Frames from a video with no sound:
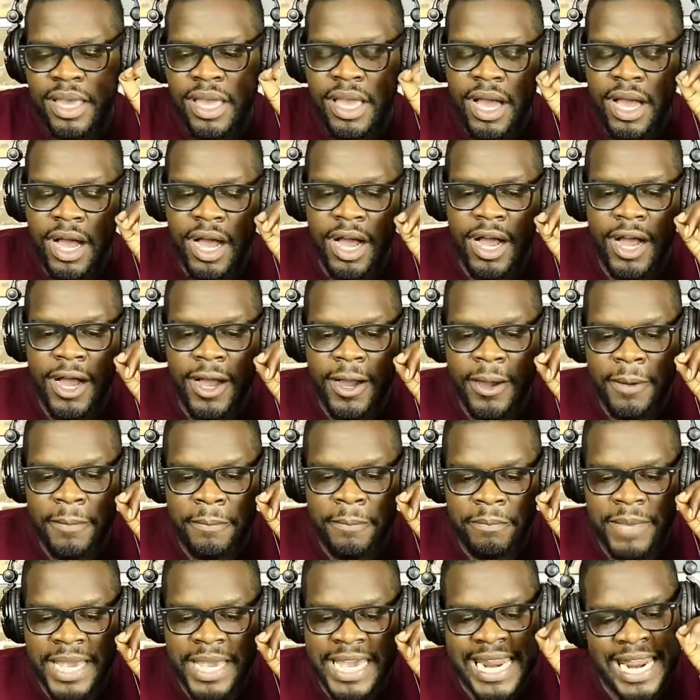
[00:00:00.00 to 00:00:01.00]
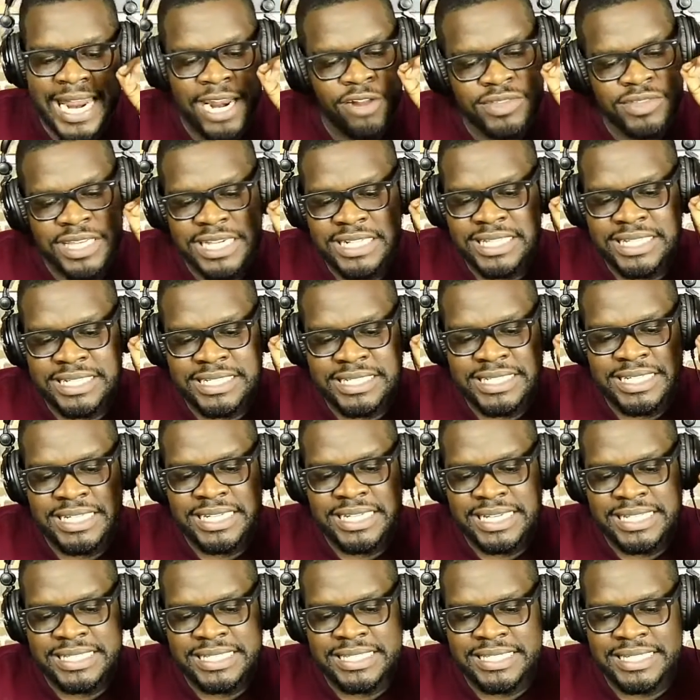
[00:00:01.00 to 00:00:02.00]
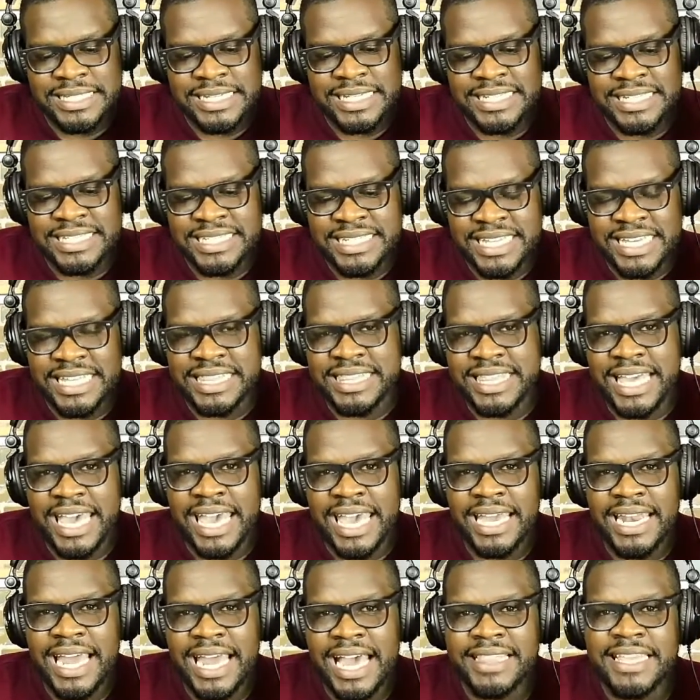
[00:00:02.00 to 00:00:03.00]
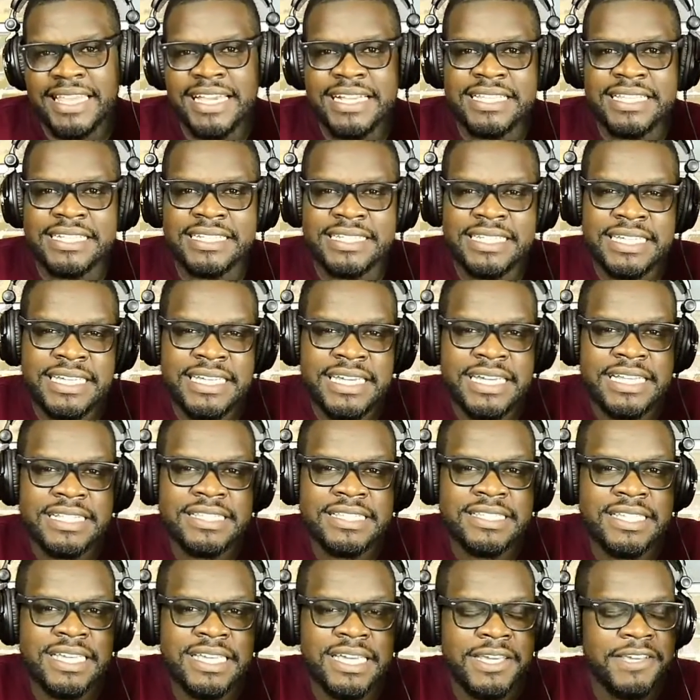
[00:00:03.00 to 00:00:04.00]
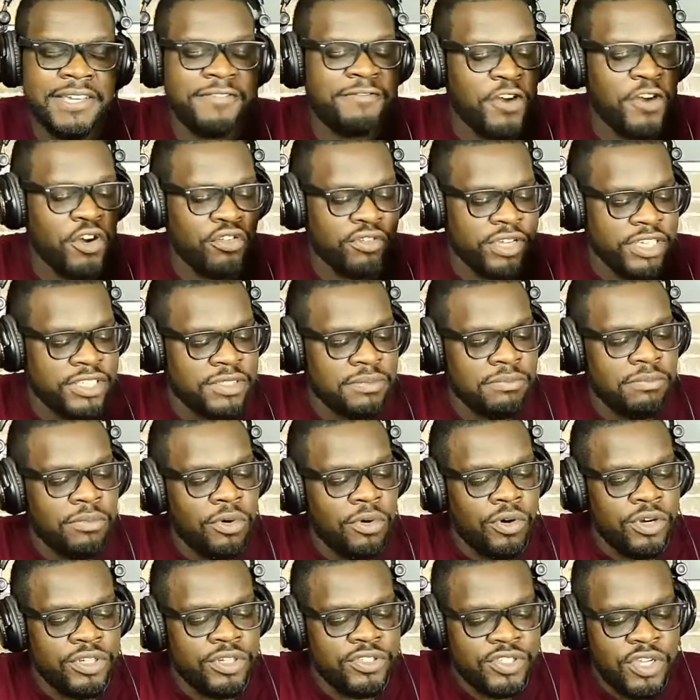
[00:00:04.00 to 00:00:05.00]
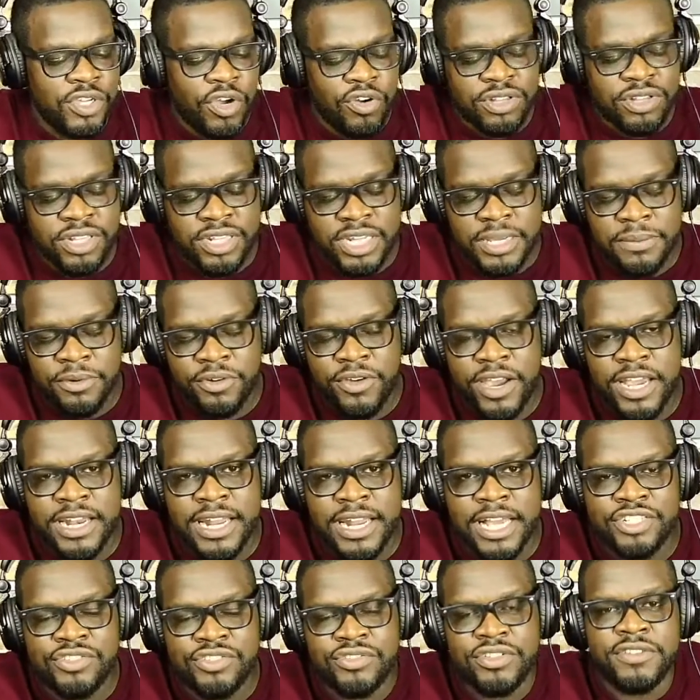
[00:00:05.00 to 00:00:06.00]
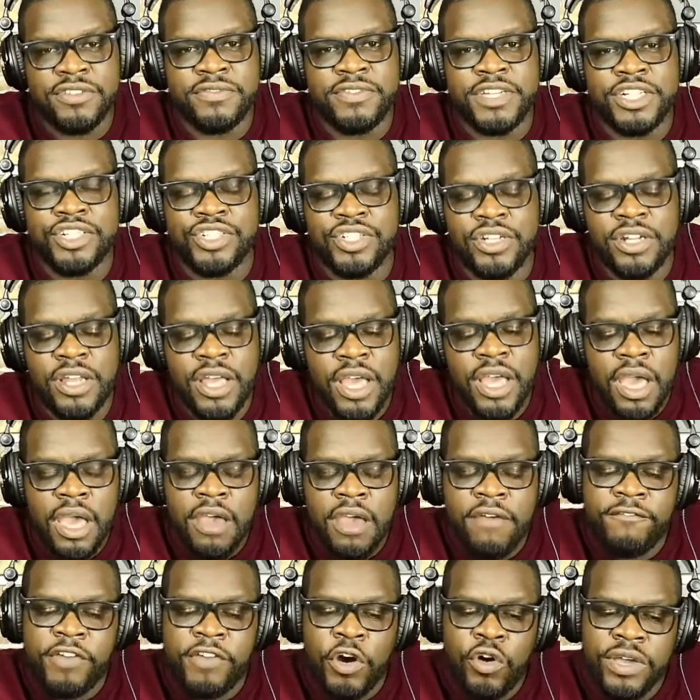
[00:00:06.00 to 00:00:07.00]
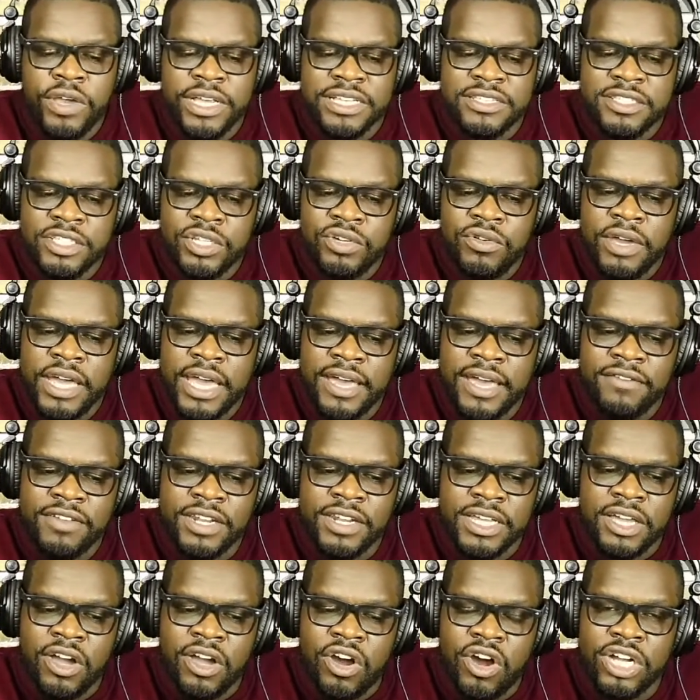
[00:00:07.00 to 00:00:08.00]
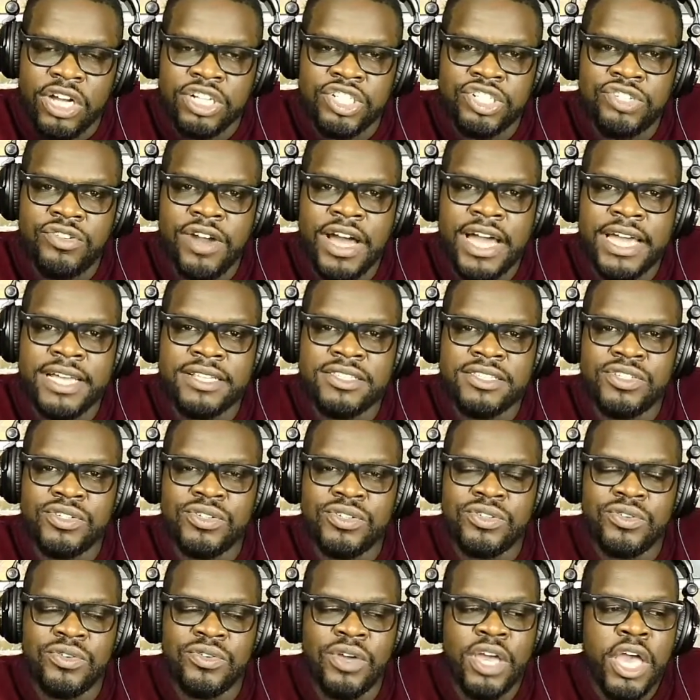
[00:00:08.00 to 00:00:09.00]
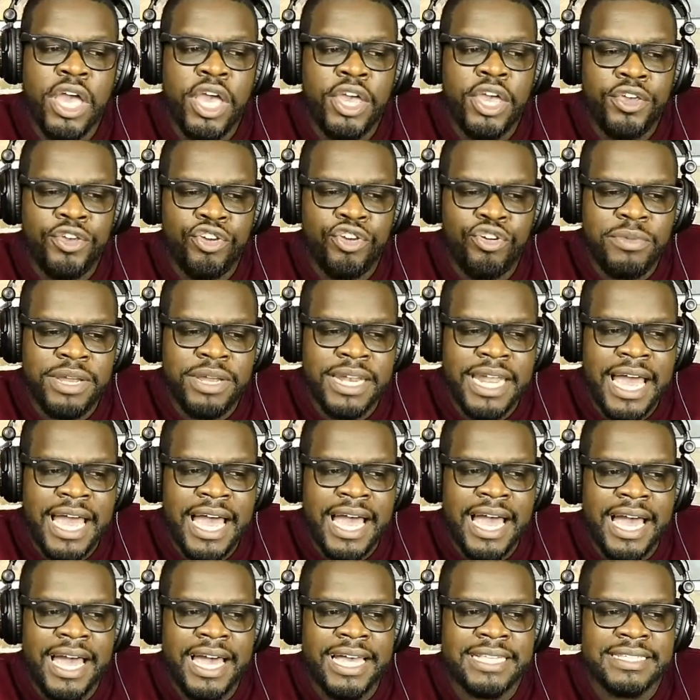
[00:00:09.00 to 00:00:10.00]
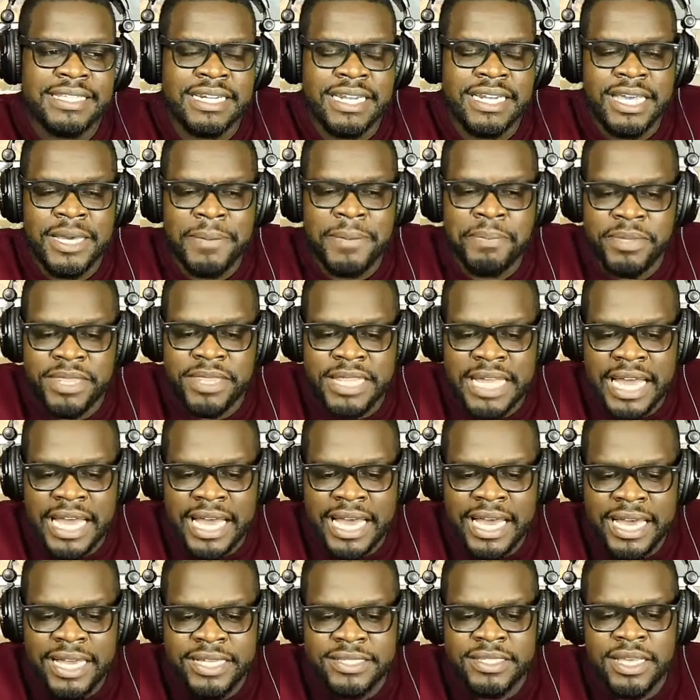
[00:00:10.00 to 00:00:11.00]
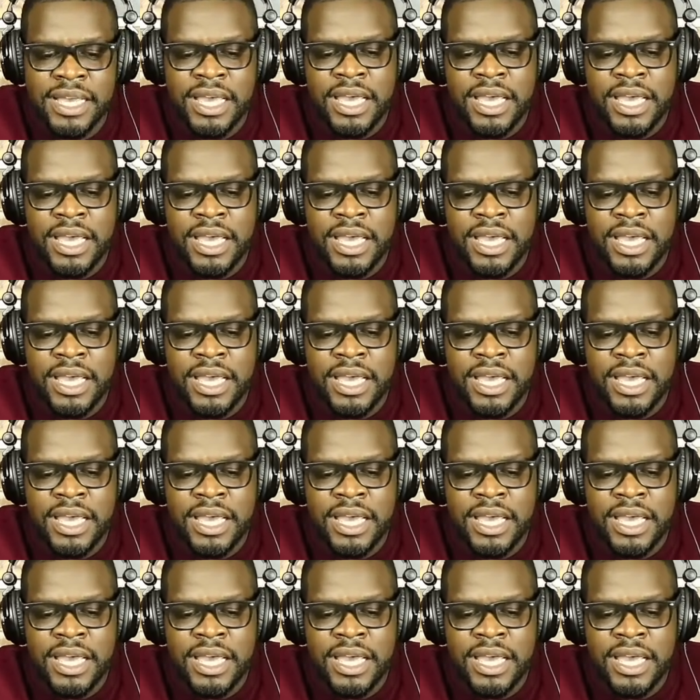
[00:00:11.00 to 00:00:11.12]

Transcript: And I don't think the DNC did that. I think the DNC focused more so, the Democratic National Convention focused too heavily on trying to humanize and empathize